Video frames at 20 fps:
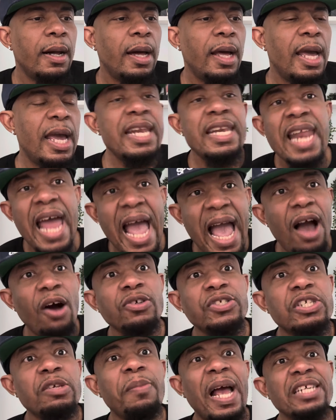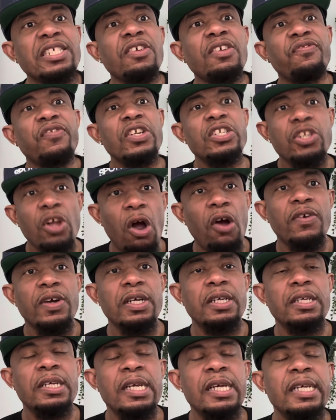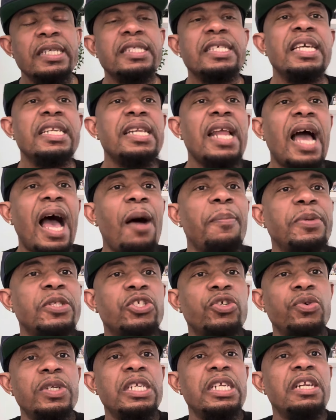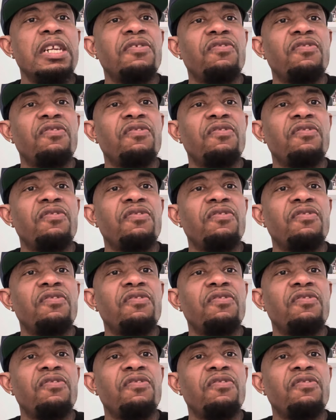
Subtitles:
And now Sebastian Fundora is getting the opportunity to